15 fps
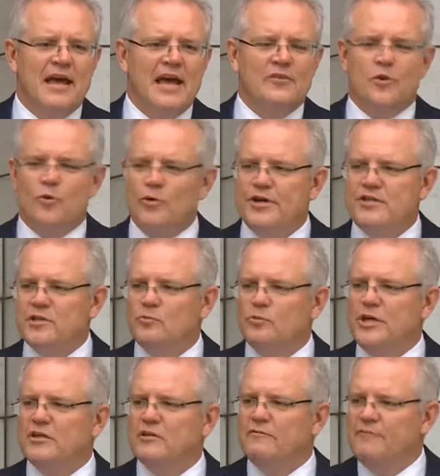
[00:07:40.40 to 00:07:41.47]
And the reason
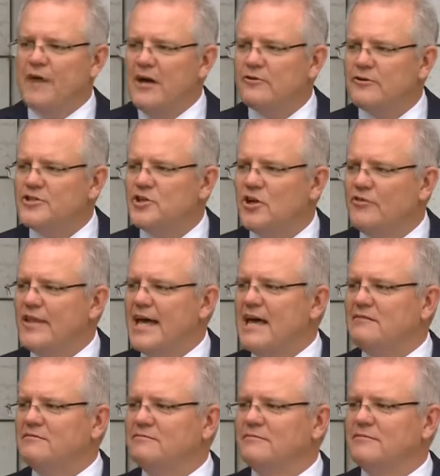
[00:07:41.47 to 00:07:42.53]
we can focus on
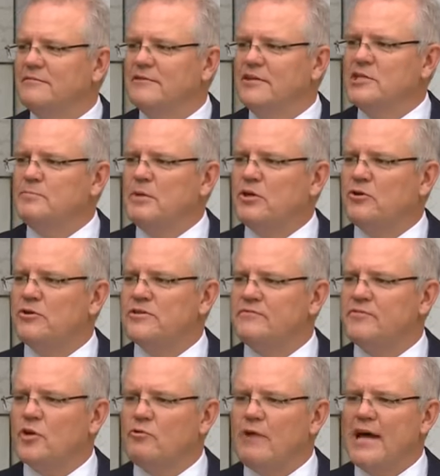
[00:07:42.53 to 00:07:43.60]
that is because
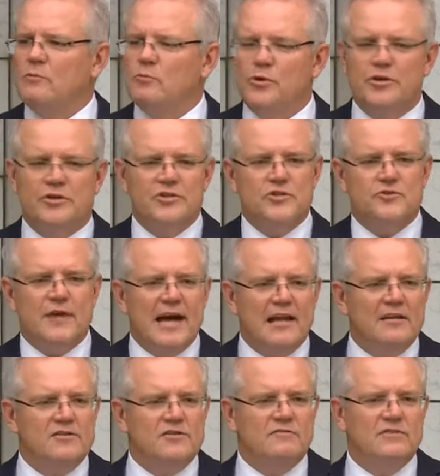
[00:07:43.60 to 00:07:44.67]
of the great work
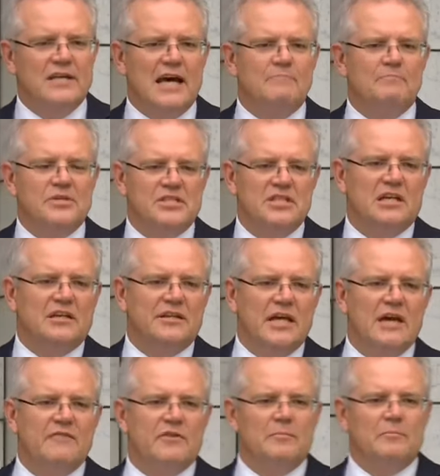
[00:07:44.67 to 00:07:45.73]
Australians have done,
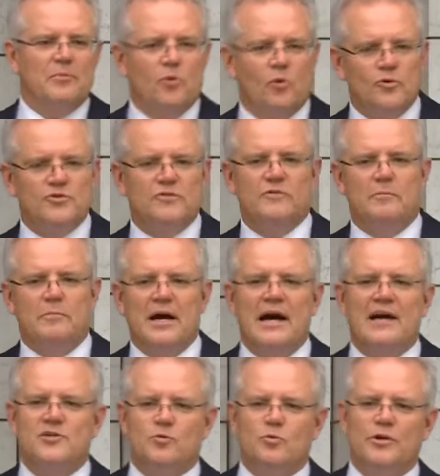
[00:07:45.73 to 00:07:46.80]
particularly over the course of the
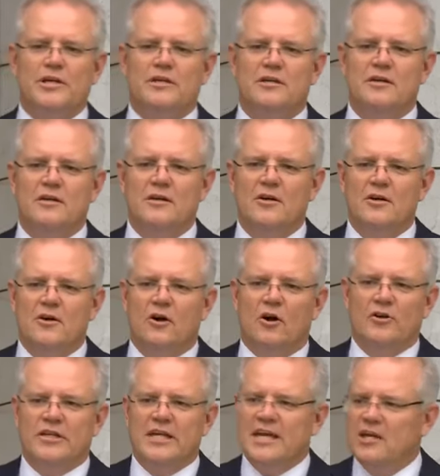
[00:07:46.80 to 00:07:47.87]
past week,
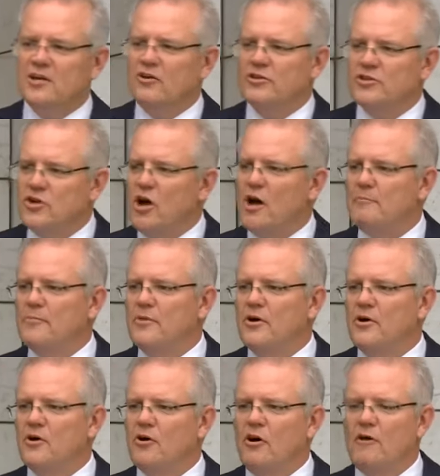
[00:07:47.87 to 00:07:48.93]
on getting on top
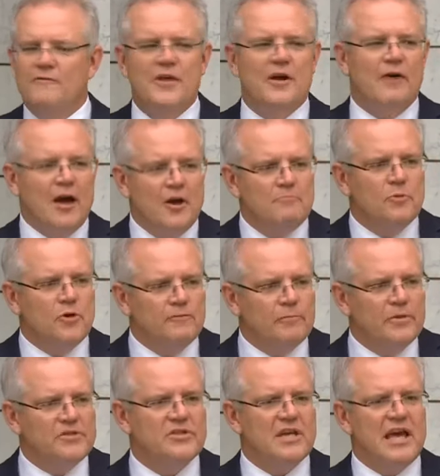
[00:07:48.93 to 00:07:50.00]
of their own
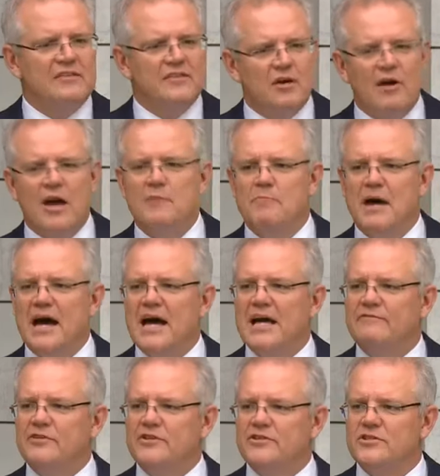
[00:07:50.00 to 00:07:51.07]
movements and their own
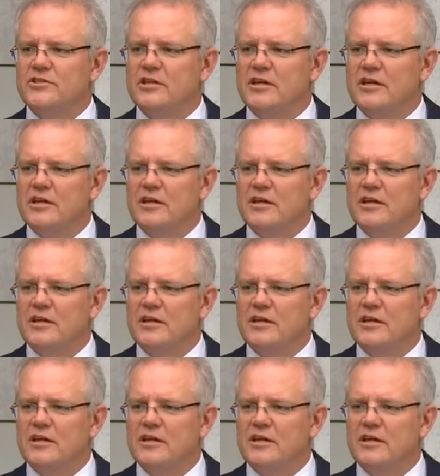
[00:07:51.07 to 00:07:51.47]
behaviours.